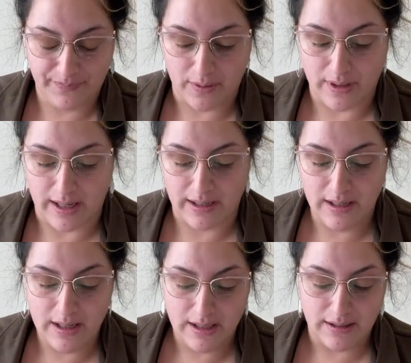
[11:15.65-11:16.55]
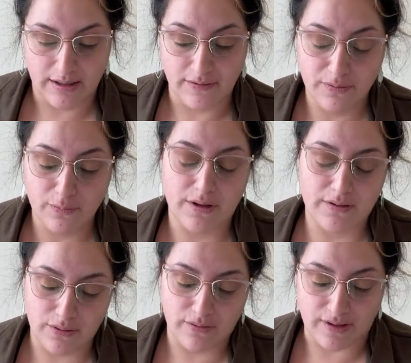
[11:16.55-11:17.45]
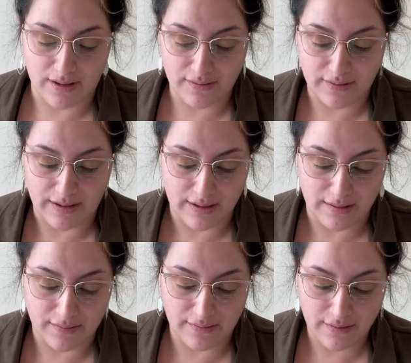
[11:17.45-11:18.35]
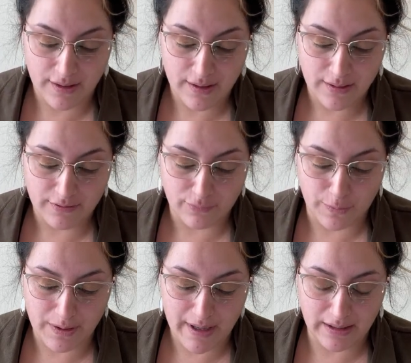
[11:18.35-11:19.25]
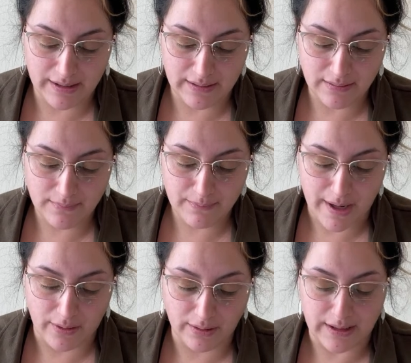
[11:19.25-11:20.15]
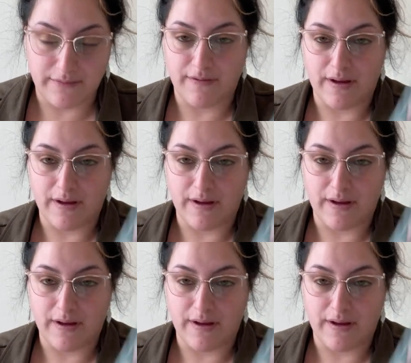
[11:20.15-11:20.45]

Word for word: Okay, this one's one of the new scents. It is sweet melon, pear leaf,